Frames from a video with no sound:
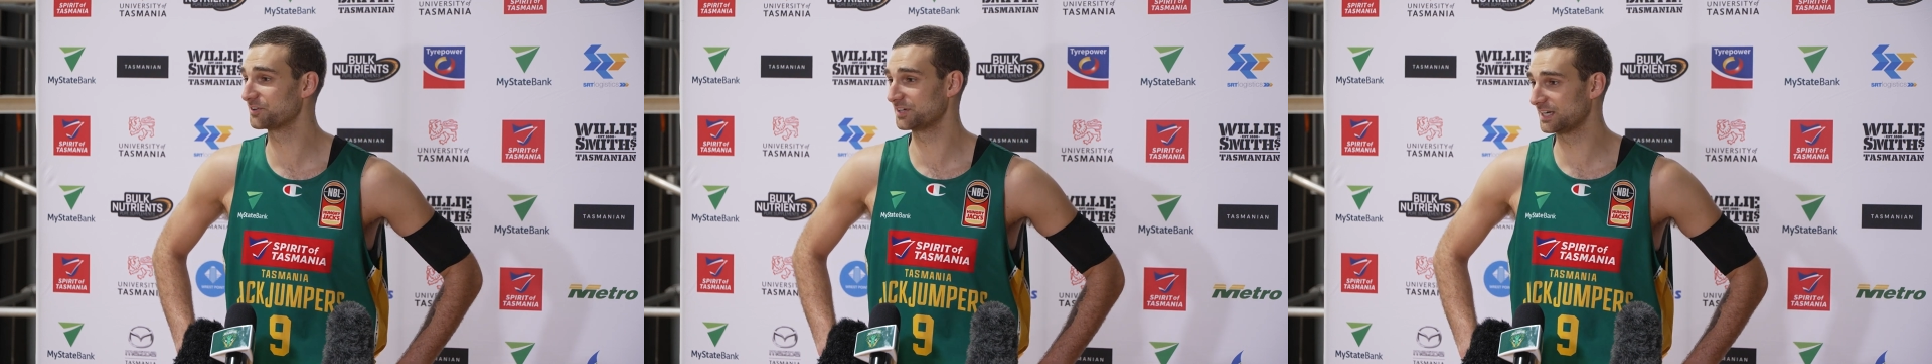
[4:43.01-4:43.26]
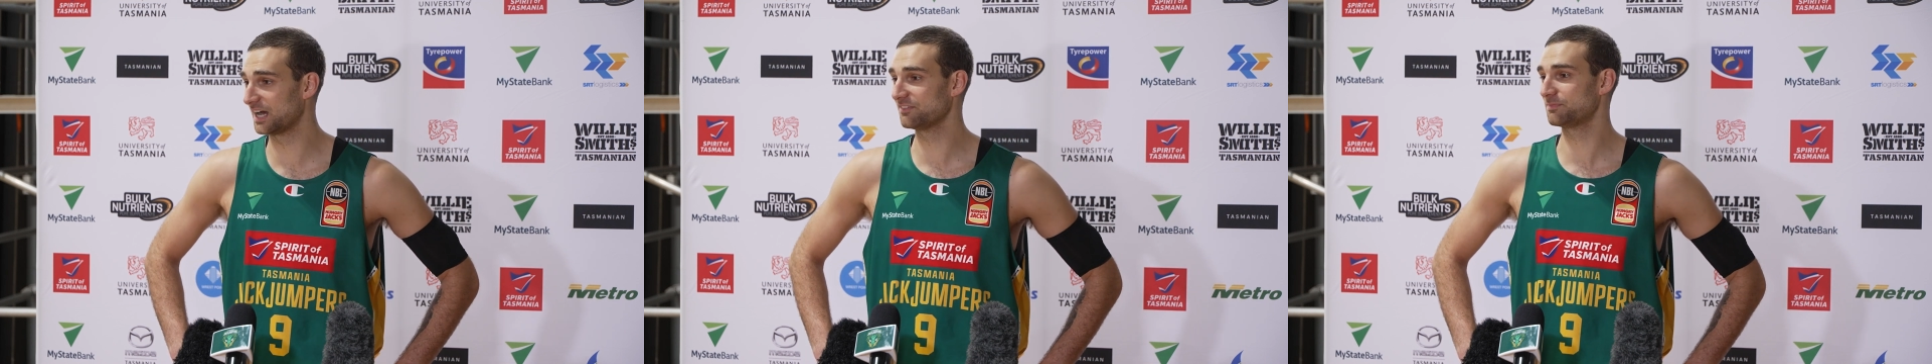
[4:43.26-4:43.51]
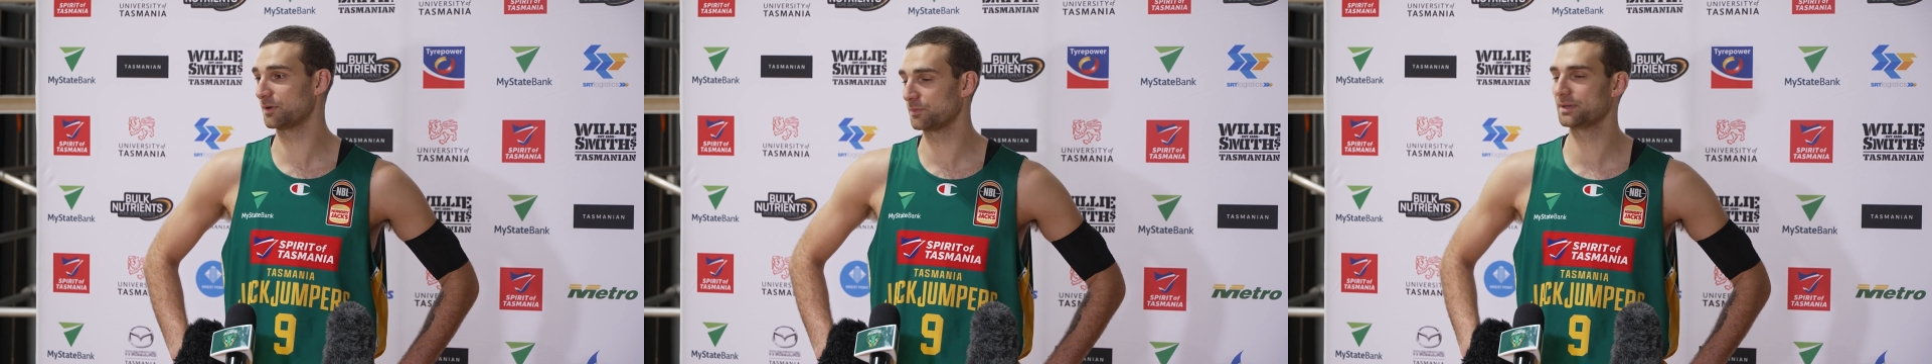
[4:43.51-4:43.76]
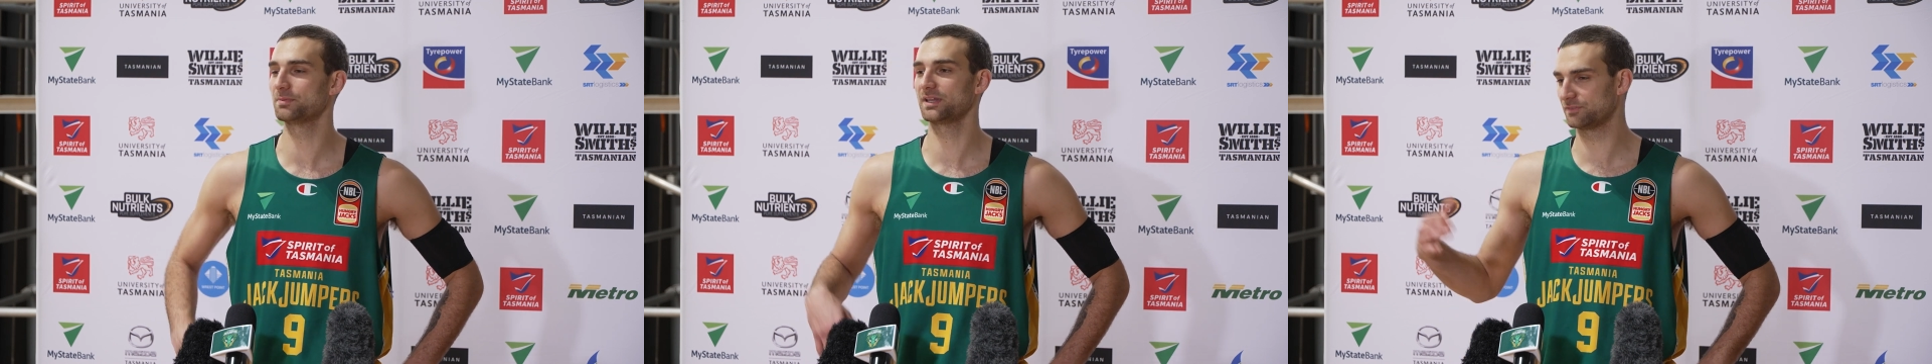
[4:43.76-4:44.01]
good enough, but
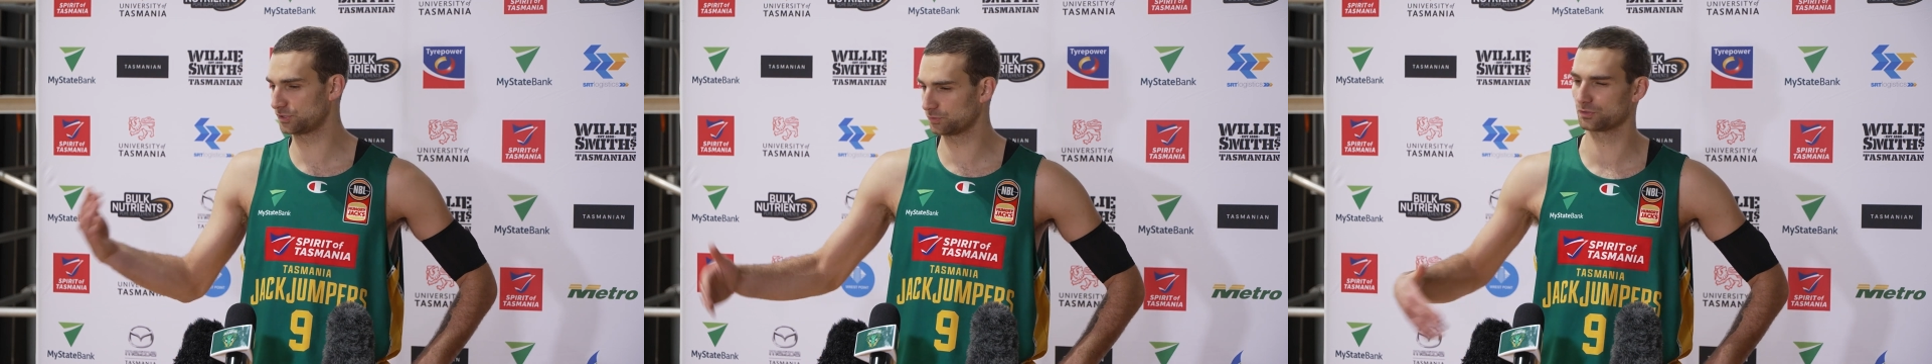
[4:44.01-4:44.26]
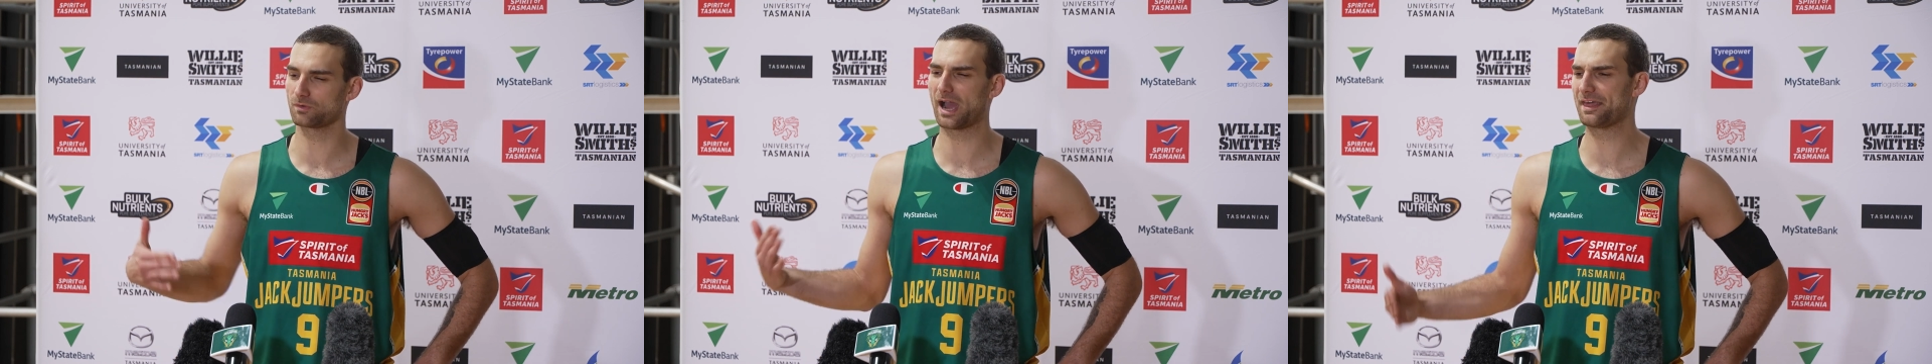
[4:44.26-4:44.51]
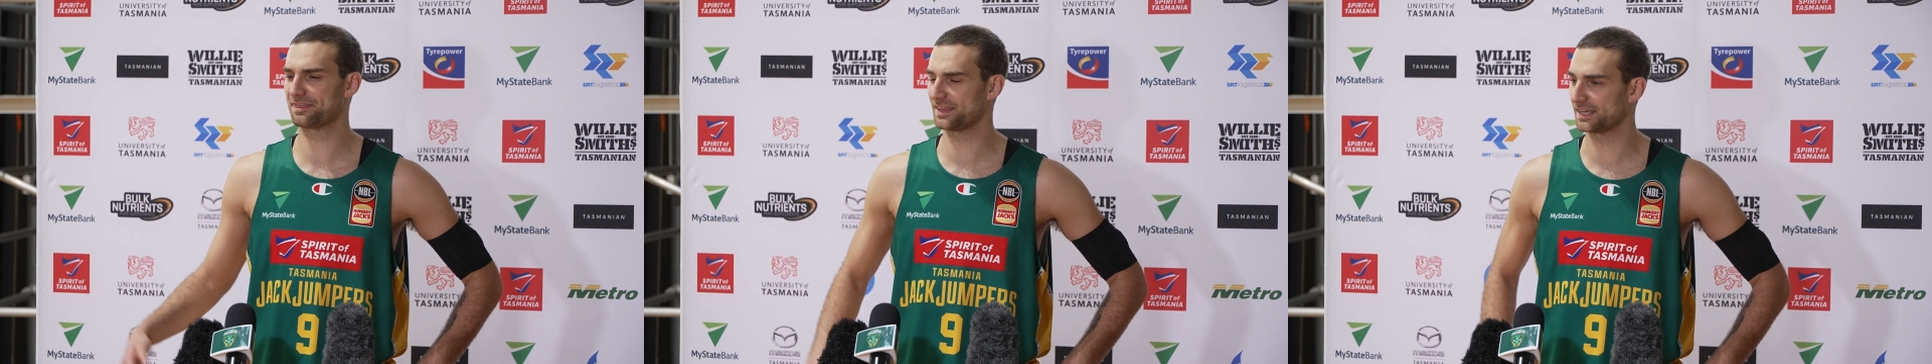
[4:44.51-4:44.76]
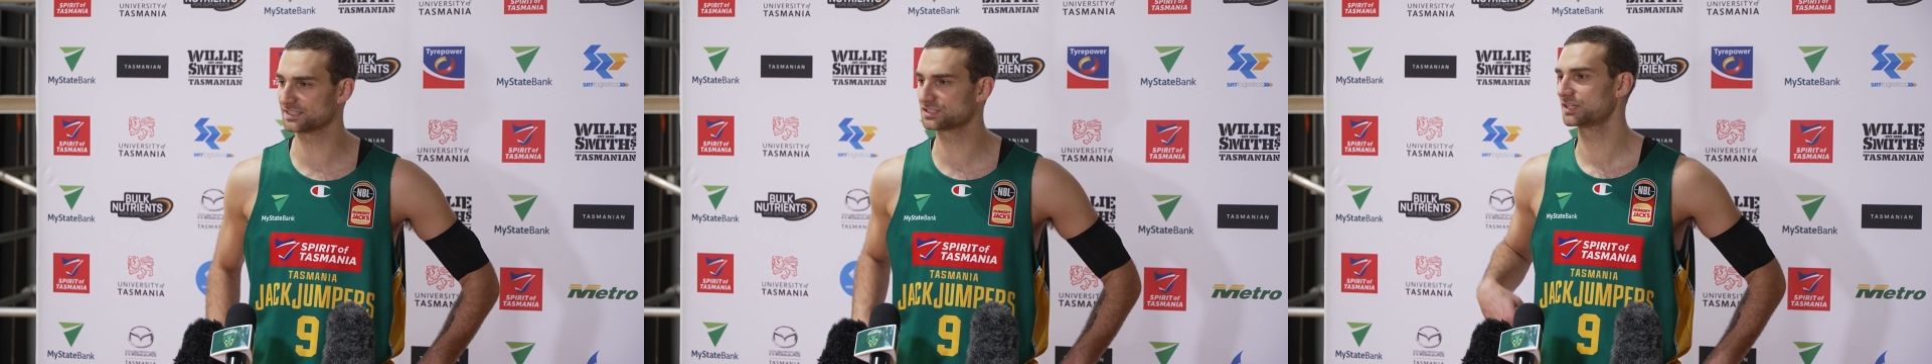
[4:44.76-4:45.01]
we believe we're doing the right
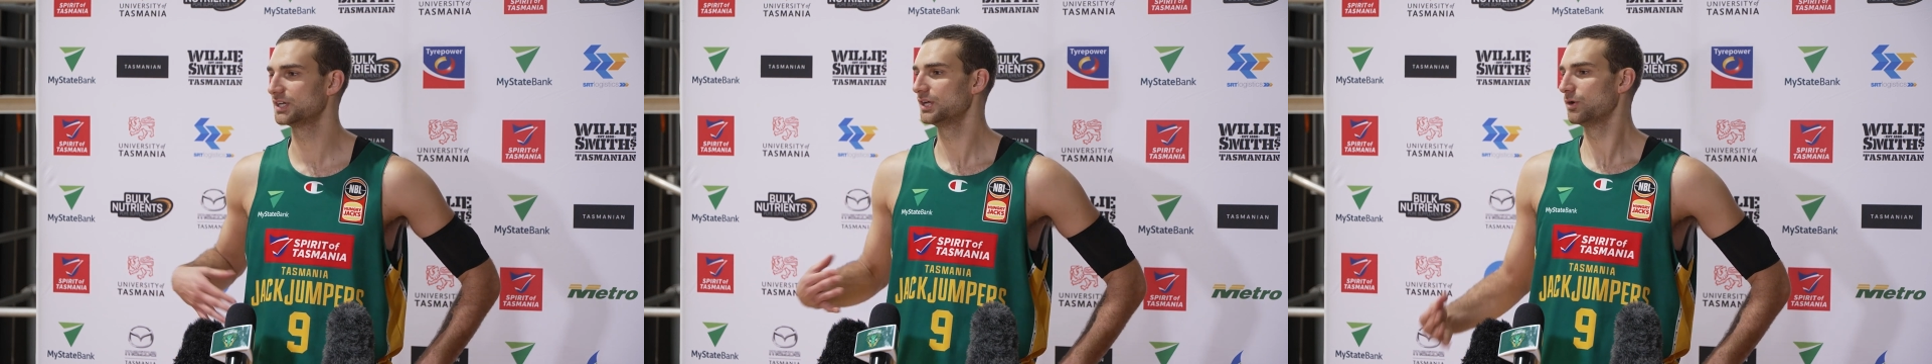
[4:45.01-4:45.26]
things,